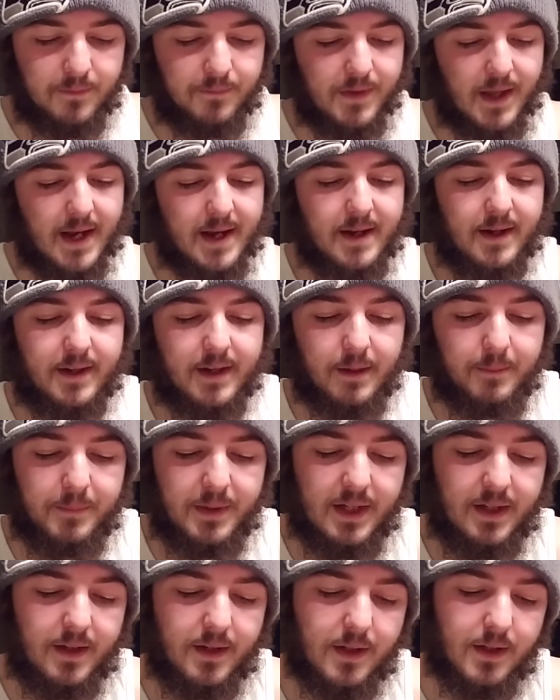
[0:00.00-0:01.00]
If they can
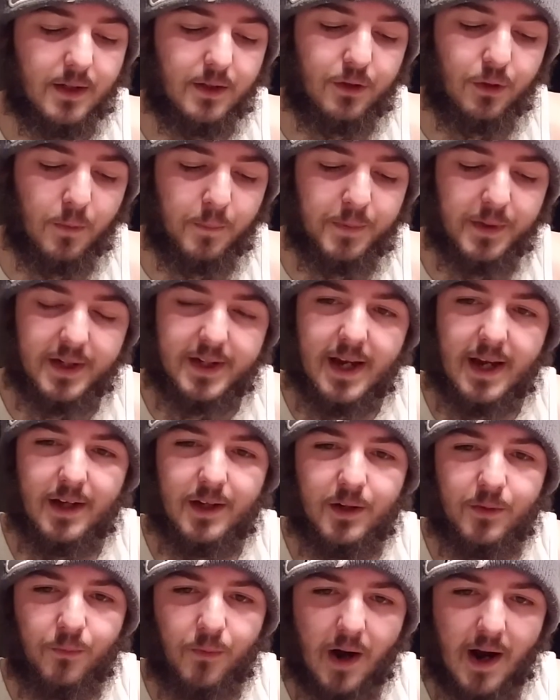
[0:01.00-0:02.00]
be
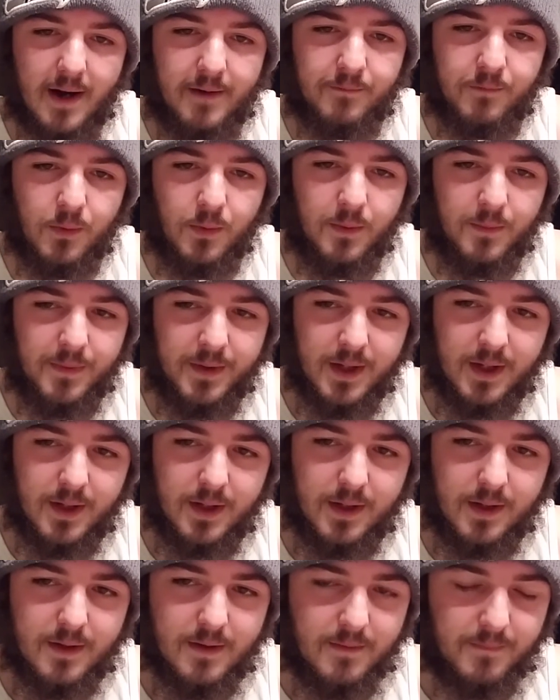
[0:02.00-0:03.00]
duplicated, rival
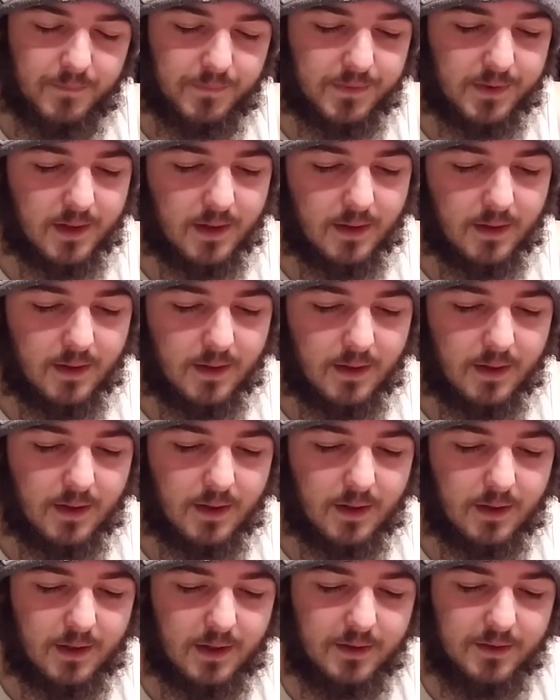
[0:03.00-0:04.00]

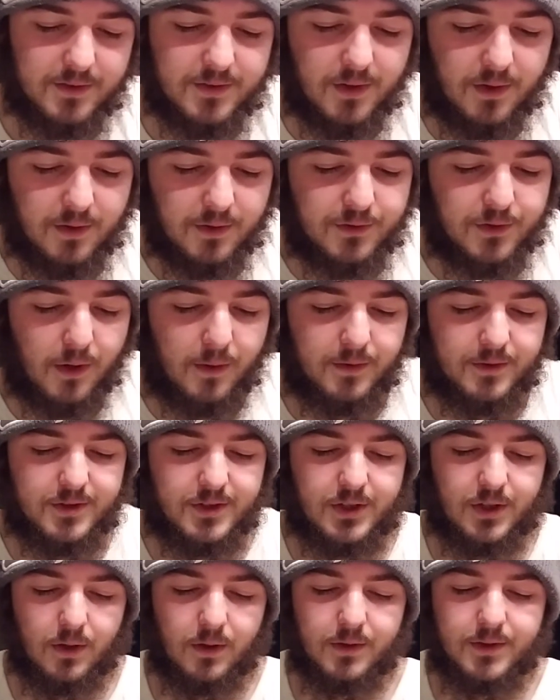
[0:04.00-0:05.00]
concerns are
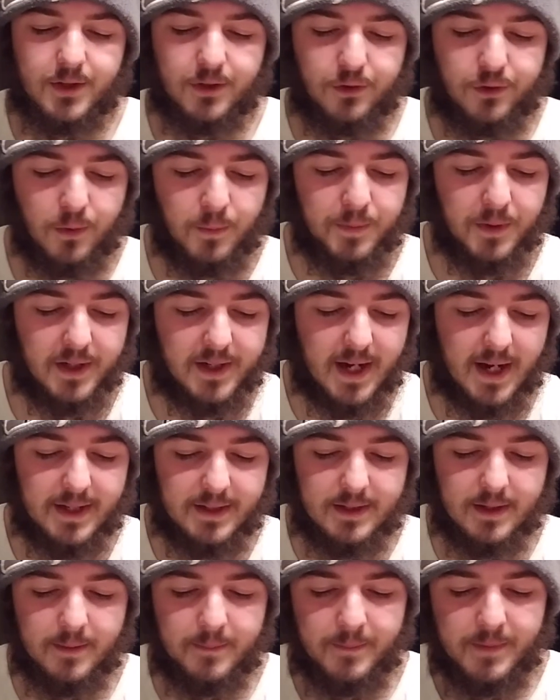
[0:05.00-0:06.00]
sure to
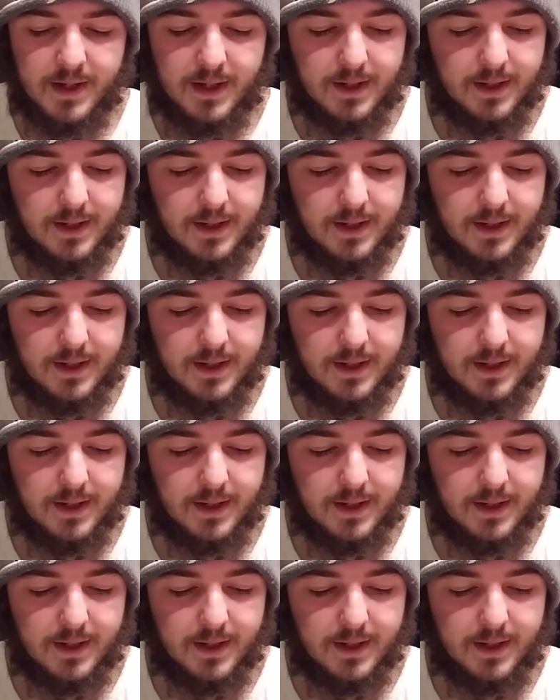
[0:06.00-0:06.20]
duplicate them.